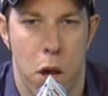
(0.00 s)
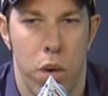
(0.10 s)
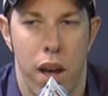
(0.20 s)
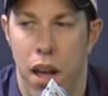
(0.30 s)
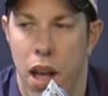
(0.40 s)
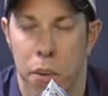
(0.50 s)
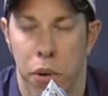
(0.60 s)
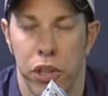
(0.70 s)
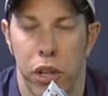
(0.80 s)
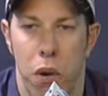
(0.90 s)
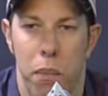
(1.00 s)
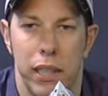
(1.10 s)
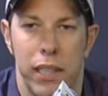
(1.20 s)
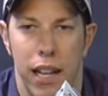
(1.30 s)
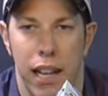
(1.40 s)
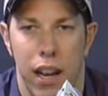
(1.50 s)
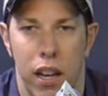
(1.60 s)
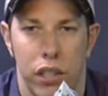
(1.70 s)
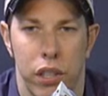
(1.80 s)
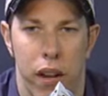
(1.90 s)
Well, I personally won't be sitting in
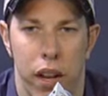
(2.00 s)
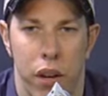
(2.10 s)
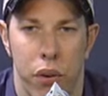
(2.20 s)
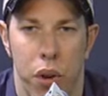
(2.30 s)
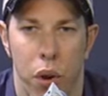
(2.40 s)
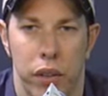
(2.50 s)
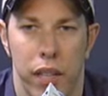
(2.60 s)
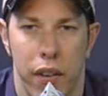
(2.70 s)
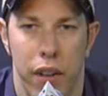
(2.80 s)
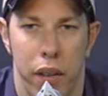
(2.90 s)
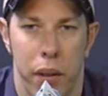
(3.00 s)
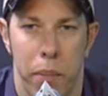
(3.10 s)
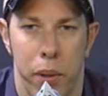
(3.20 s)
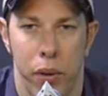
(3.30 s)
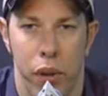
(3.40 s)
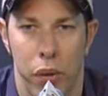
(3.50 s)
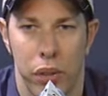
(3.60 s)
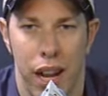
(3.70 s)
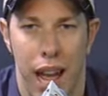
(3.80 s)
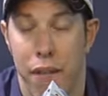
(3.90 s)
it, so I don't know exactly how the appeal
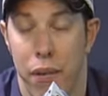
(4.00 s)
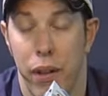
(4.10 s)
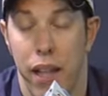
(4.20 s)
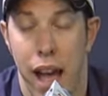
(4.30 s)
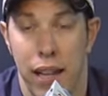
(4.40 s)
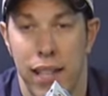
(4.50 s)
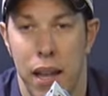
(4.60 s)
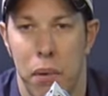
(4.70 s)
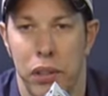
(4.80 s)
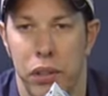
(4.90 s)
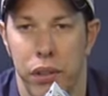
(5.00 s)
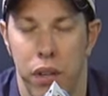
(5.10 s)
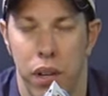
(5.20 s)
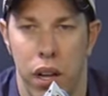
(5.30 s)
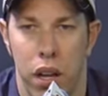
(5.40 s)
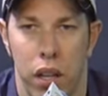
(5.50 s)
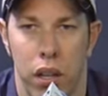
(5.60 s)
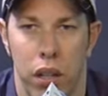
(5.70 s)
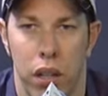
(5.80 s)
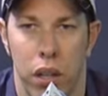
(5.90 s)
goes, and I haven't really asked that much
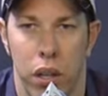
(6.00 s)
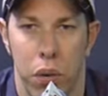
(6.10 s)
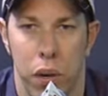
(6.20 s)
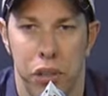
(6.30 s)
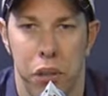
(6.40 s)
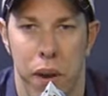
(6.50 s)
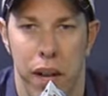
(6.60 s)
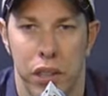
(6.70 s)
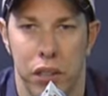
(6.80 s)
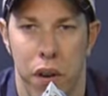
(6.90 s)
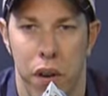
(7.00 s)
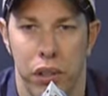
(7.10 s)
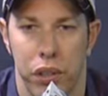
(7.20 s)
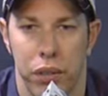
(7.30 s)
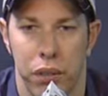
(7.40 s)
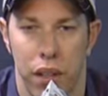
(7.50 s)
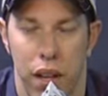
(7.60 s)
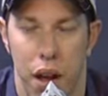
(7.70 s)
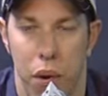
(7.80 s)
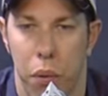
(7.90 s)
question-wise as far as
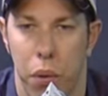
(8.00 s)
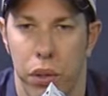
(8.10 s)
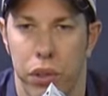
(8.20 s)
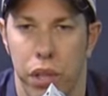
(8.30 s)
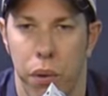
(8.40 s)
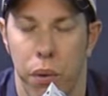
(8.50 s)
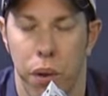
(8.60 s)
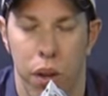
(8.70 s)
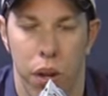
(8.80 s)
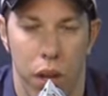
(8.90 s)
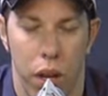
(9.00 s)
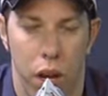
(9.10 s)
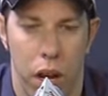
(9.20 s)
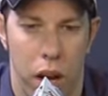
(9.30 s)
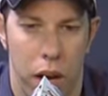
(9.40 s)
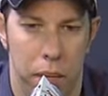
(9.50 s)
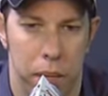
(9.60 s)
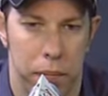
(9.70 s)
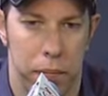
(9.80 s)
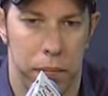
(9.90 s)
how it works. So,
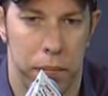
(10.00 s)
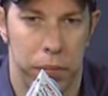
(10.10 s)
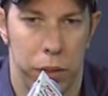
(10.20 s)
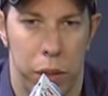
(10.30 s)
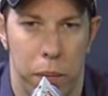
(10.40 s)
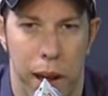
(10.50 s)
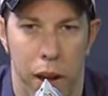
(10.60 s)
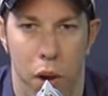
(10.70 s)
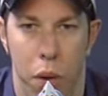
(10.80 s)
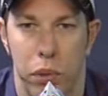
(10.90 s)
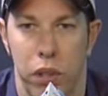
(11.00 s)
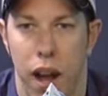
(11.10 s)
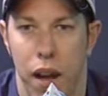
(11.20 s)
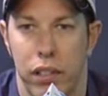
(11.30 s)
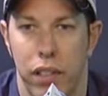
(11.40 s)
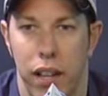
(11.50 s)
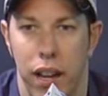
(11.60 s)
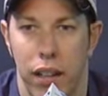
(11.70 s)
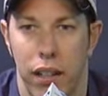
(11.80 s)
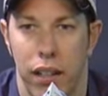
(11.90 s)
you know, my hopes are obviously
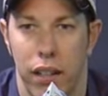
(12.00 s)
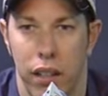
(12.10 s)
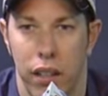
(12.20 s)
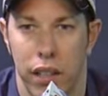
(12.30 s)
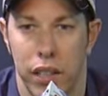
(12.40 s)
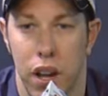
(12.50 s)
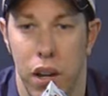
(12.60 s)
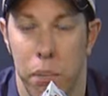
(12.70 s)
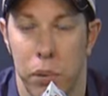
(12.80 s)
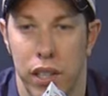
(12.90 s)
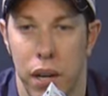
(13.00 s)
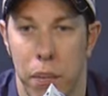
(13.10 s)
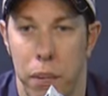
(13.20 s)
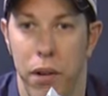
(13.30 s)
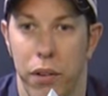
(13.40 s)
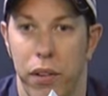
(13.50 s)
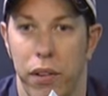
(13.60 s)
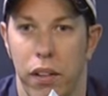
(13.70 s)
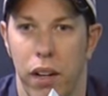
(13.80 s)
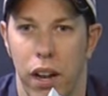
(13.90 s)
that it gets 100%
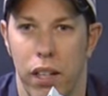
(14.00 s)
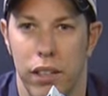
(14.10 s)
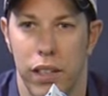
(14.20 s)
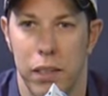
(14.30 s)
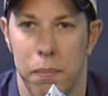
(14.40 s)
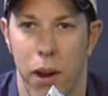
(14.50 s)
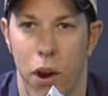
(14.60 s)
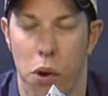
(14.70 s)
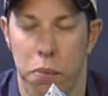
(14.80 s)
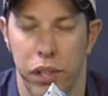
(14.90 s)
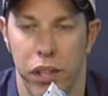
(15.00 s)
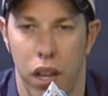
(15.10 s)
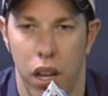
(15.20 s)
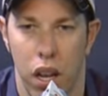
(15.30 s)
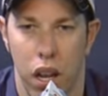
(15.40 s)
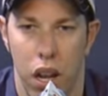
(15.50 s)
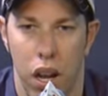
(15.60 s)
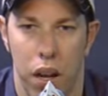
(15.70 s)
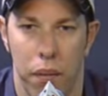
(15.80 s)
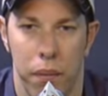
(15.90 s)
repealed. You know, that's my hopes.
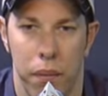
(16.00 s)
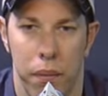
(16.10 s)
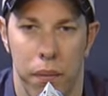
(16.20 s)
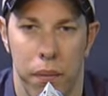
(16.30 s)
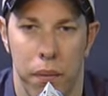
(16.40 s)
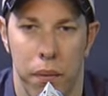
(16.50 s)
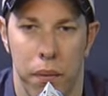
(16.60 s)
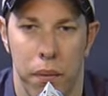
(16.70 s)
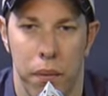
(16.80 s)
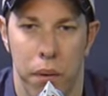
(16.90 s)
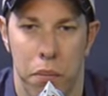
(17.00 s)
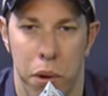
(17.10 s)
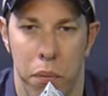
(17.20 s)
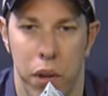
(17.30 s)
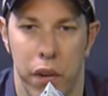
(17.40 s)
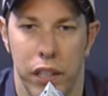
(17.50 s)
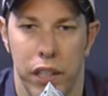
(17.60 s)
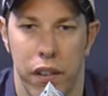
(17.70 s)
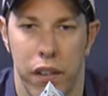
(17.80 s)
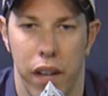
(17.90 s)
But
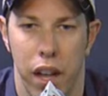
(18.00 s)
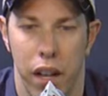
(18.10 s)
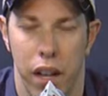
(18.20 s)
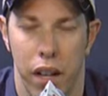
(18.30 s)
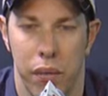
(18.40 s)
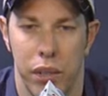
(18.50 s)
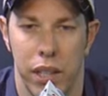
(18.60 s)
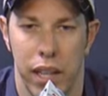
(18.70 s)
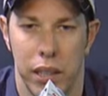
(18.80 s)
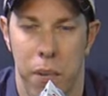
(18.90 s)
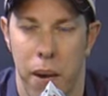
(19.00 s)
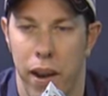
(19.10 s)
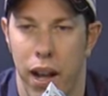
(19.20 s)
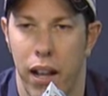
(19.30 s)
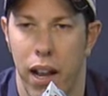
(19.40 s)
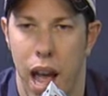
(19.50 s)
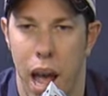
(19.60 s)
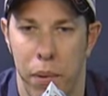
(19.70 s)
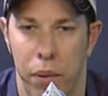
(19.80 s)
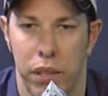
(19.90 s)
realistically, I would say that's probably not going to
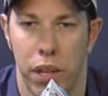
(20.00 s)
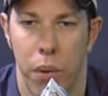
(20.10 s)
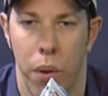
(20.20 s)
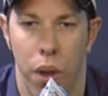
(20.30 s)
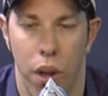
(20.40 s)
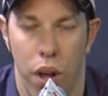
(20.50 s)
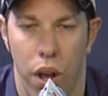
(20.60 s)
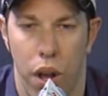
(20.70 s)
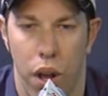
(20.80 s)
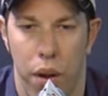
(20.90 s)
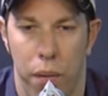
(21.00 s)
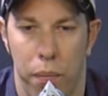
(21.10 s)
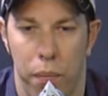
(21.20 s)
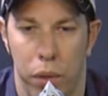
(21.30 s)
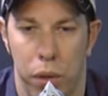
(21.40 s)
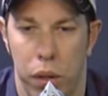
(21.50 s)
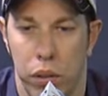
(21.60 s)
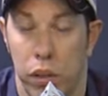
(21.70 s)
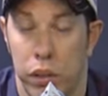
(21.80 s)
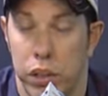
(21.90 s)
happen. So, you know,
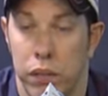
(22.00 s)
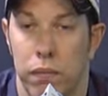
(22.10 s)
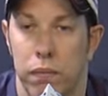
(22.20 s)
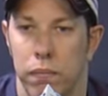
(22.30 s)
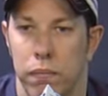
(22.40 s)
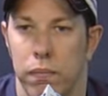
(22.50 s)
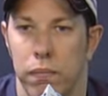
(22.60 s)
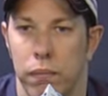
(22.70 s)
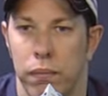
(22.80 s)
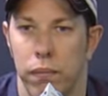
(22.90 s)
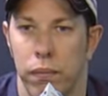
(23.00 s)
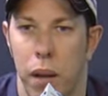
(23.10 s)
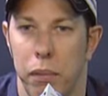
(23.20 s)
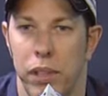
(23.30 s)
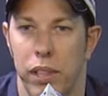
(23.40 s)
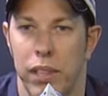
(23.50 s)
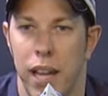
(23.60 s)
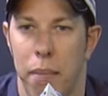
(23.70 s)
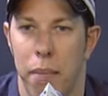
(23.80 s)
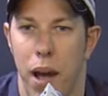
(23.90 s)
I just I'm just going to
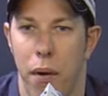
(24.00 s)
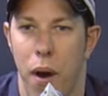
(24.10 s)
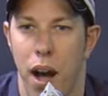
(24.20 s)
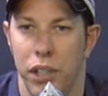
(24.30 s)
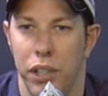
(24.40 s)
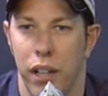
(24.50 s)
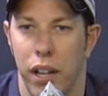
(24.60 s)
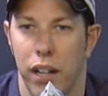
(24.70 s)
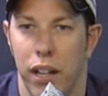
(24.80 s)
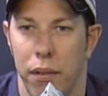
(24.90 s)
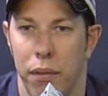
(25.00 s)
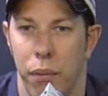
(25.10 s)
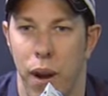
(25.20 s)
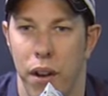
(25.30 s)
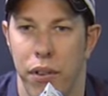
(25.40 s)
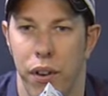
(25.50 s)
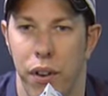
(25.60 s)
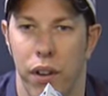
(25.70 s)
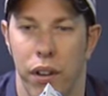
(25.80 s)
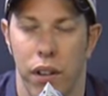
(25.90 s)
stand by and watch and let Roger
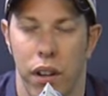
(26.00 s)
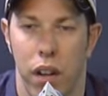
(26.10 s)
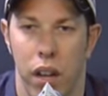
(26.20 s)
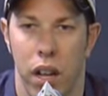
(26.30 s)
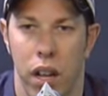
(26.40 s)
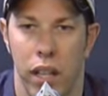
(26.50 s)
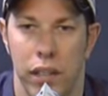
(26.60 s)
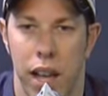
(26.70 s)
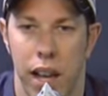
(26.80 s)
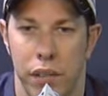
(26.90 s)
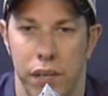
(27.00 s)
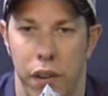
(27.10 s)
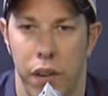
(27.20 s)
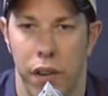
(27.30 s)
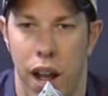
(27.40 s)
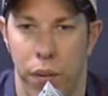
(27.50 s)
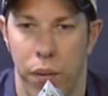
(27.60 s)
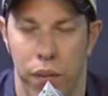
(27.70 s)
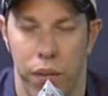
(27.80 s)
and his guys figure it out.